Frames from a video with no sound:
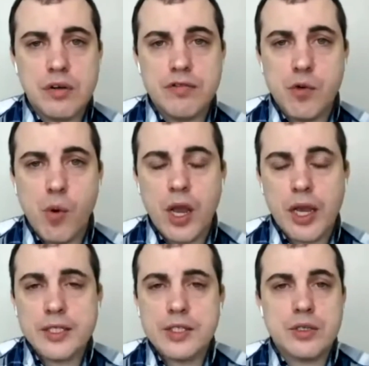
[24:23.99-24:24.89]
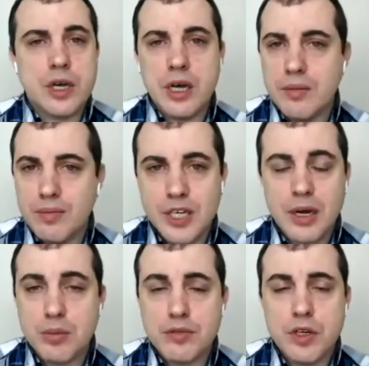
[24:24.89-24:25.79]
for wallets, the
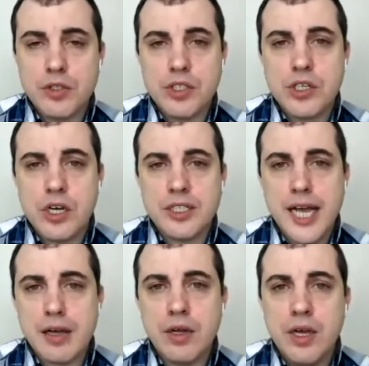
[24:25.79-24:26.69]
number of nodes has gone down.